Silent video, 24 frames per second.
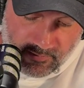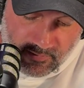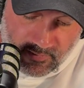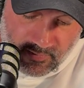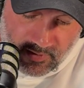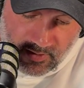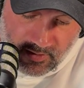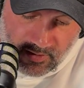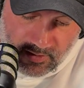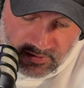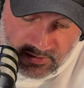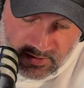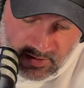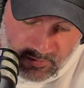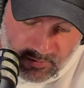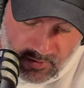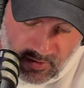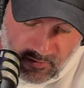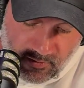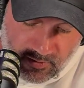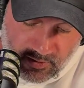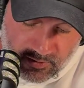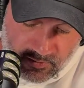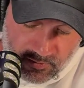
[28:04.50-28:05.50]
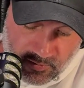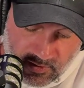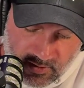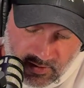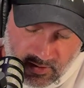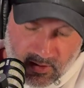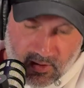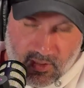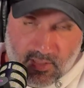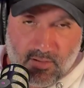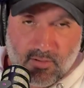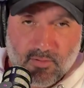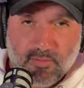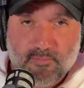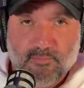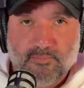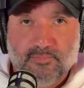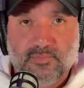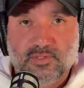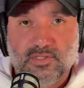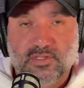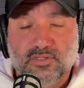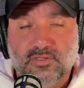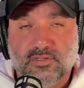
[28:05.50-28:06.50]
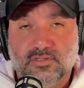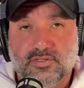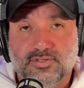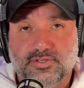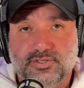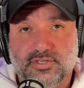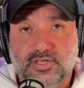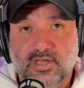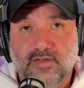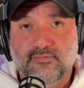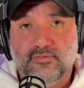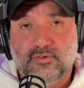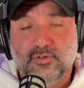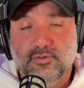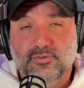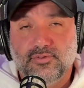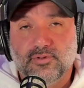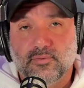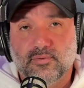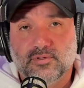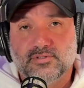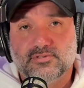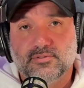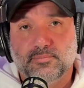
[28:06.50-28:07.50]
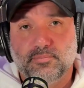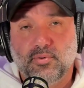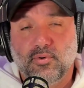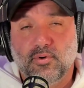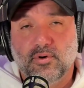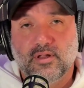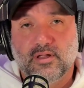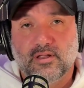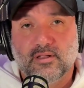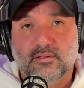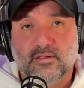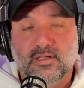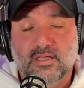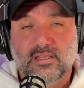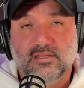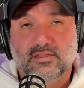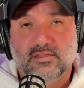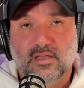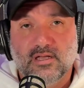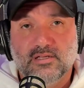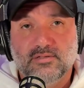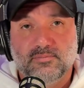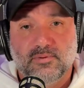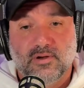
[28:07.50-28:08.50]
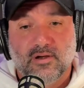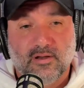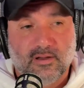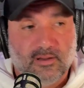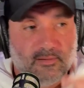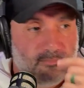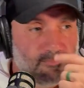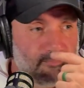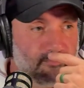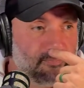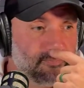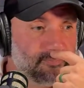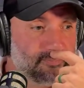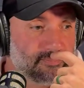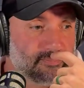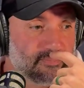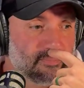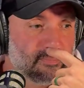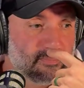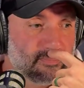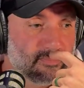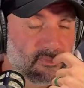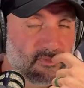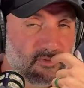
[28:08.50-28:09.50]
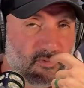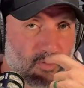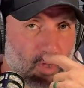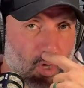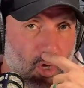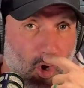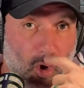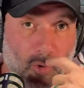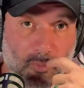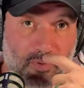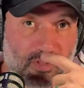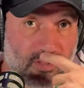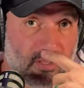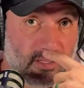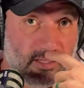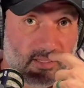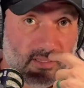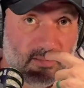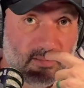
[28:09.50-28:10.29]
I skipped over this one. Jeff Luther was supporting Keith Touchberry openly.